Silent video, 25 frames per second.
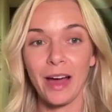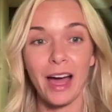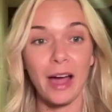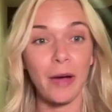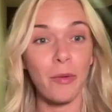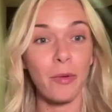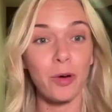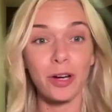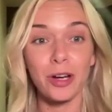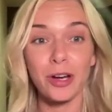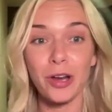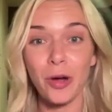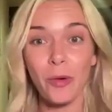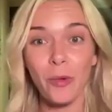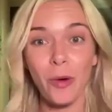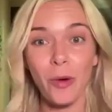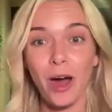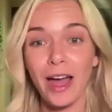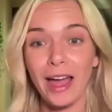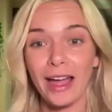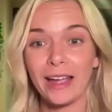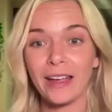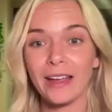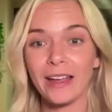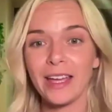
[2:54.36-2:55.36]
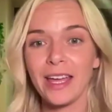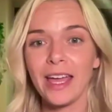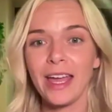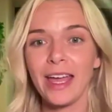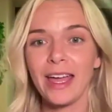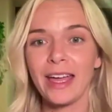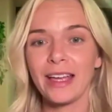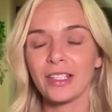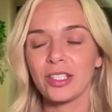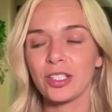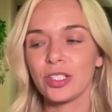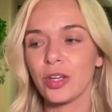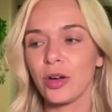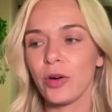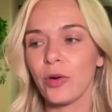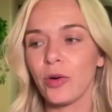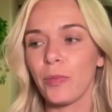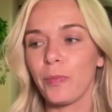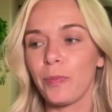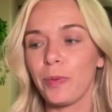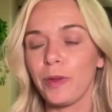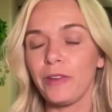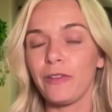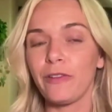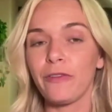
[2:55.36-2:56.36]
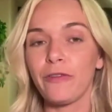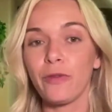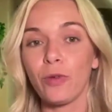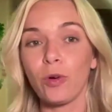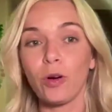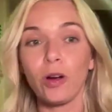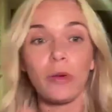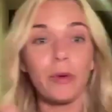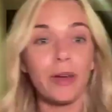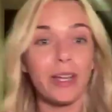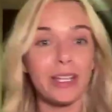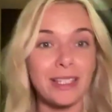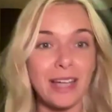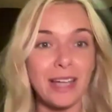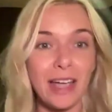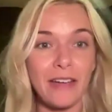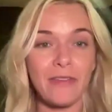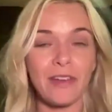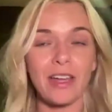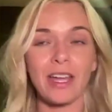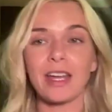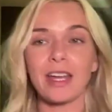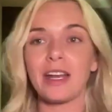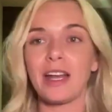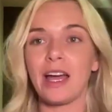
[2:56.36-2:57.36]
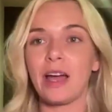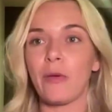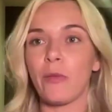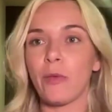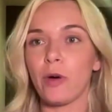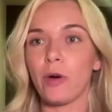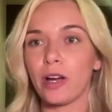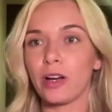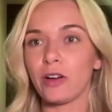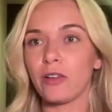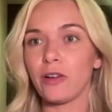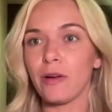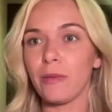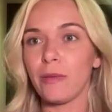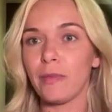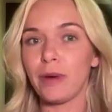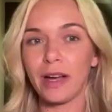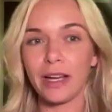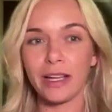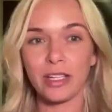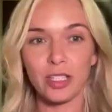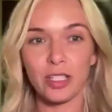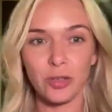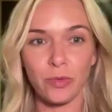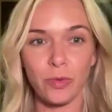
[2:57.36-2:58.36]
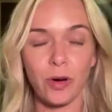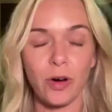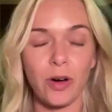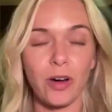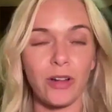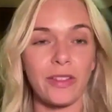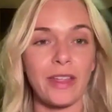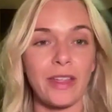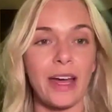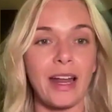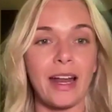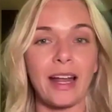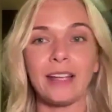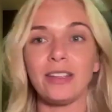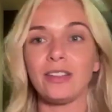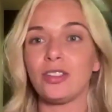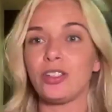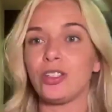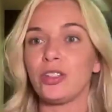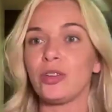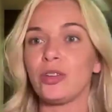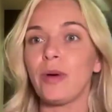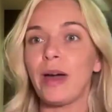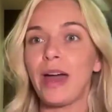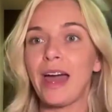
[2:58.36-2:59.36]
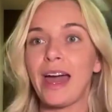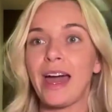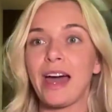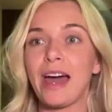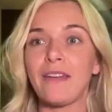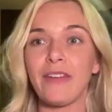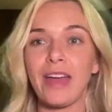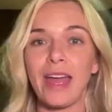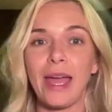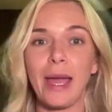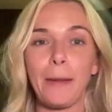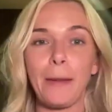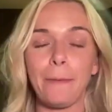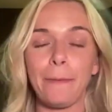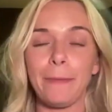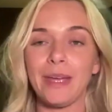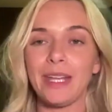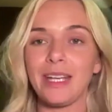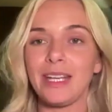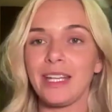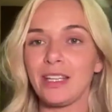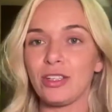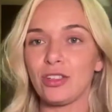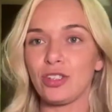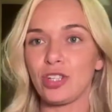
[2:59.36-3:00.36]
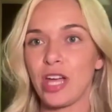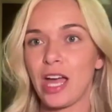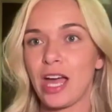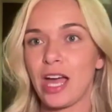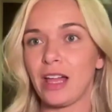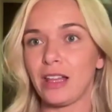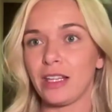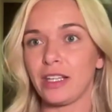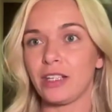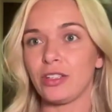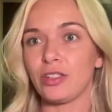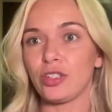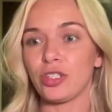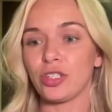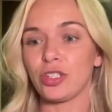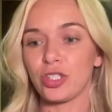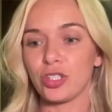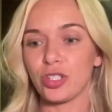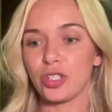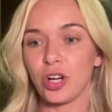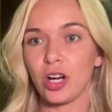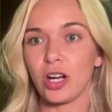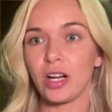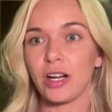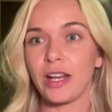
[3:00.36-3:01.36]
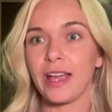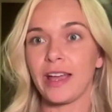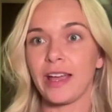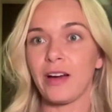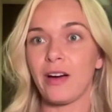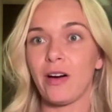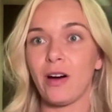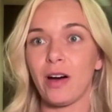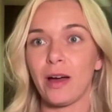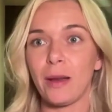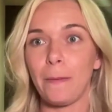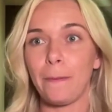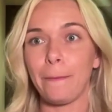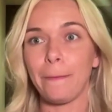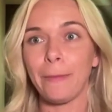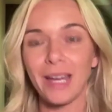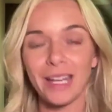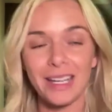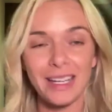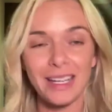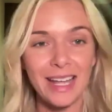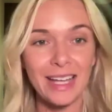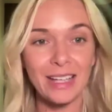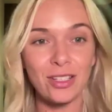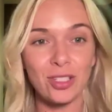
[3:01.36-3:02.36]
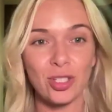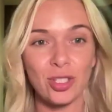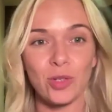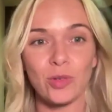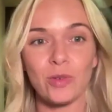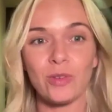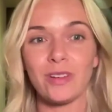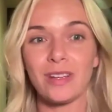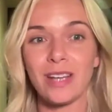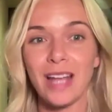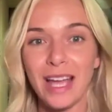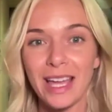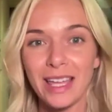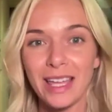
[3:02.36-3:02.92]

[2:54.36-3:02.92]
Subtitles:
I want to know why. So before we dive in, I want to remind you all that I do have a mini challenge starting on Monday, June